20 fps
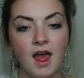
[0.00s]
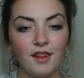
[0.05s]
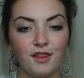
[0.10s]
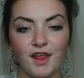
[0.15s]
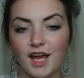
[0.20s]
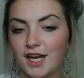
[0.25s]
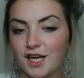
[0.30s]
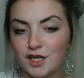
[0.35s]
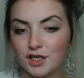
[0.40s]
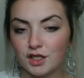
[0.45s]

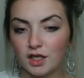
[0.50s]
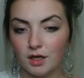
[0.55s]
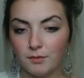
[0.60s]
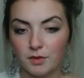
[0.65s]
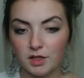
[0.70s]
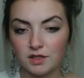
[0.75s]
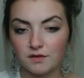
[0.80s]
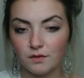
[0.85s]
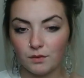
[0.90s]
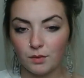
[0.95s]
Thank you so
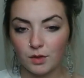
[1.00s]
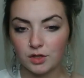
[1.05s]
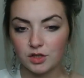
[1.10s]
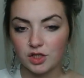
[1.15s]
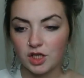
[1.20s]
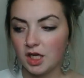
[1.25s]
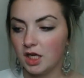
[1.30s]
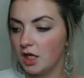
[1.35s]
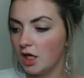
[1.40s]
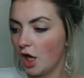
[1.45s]
much for
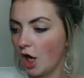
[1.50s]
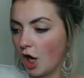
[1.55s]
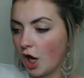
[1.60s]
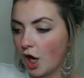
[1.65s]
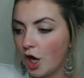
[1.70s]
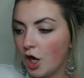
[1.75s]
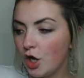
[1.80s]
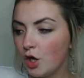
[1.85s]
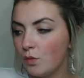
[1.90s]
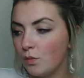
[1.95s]
watching.
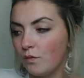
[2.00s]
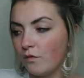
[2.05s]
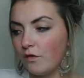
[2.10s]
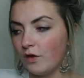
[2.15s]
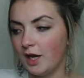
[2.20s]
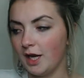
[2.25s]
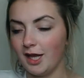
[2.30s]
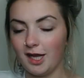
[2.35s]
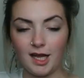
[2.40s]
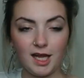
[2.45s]

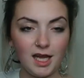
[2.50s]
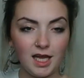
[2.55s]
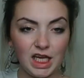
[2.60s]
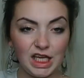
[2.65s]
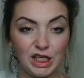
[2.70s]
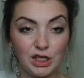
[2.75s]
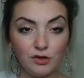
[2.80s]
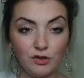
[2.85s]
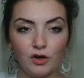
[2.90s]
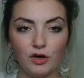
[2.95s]
Hopefully
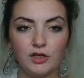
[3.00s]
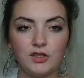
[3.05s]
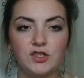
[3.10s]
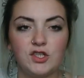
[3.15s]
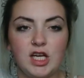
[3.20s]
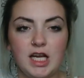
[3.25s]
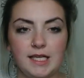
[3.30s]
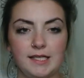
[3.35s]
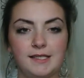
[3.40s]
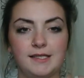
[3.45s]
you got a
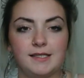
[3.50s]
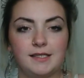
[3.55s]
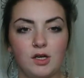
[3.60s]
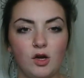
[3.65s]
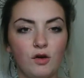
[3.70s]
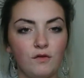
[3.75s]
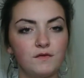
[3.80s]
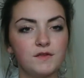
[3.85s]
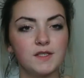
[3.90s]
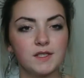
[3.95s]
gist
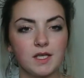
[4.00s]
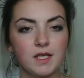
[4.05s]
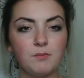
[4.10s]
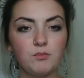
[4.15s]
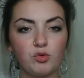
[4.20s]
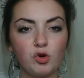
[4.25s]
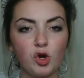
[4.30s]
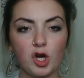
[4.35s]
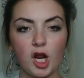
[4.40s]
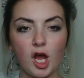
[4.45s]
of some
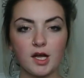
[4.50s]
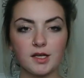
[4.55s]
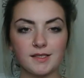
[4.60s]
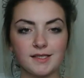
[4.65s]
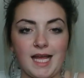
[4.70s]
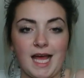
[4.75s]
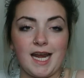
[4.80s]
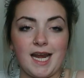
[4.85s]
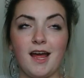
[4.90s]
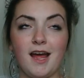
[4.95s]
products
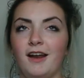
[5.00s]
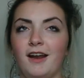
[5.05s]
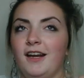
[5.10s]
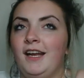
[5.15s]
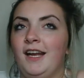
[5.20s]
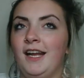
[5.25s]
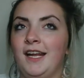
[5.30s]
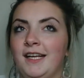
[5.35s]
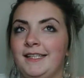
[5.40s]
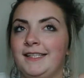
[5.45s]
that are.
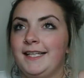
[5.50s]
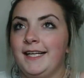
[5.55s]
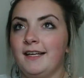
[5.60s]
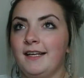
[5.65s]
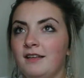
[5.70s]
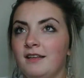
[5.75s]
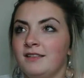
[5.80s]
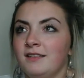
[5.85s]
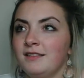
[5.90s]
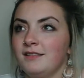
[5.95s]

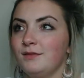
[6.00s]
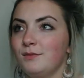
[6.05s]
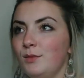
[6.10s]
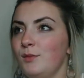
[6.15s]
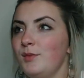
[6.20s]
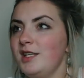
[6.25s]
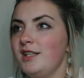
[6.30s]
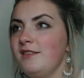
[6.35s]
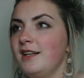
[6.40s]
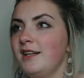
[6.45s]
What
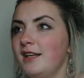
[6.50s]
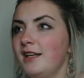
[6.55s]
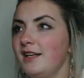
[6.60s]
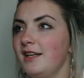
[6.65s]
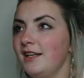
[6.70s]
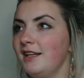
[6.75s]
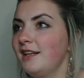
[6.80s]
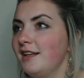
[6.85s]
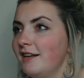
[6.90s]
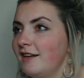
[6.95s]
am I doing?
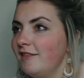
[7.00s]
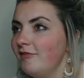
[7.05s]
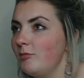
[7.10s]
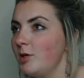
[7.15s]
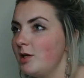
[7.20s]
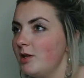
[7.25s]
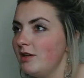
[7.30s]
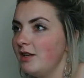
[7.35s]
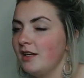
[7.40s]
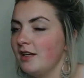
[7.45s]
What am I
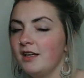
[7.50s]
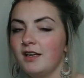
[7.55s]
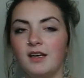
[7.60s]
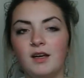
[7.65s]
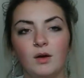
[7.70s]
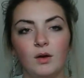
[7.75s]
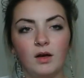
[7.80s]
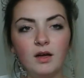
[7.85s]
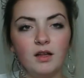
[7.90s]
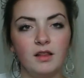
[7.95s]
doing?
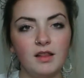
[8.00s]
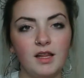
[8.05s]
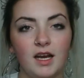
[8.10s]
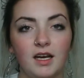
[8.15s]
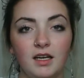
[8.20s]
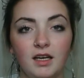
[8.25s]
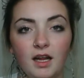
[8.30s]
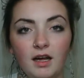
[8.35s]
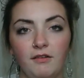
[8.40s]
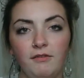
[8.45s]
That I
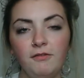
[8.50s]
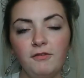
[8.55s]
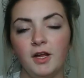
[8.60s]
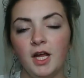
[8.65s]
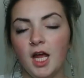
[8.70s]
love.